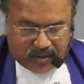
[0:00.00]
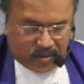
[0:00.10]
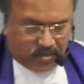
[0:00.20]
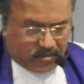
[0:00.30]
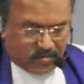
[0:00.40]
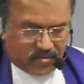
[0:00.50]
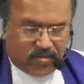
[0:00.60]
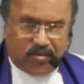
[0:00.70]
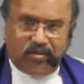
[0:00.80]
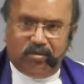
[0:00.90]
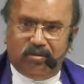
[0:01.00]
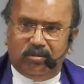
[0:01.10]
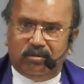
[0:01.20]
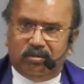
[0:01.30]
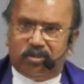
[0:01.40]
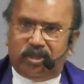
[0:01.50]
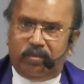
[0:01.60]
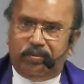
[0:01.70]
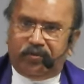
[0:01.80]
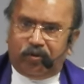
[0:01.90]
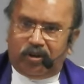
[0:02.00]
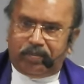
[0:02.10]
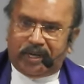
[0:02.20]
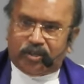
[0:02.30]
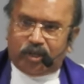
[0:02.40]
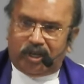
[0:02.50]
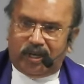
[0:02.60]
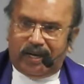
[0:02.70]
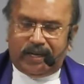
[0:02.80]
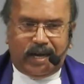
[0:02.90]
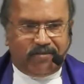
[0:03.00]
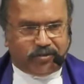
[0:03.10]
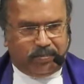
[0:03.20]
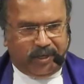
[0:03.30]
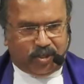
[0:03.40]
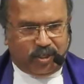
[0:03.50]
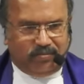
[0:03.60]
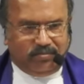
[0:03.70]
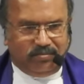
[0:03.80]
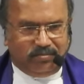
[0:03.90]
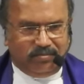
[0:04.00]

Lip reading: So you see before picture and after picture.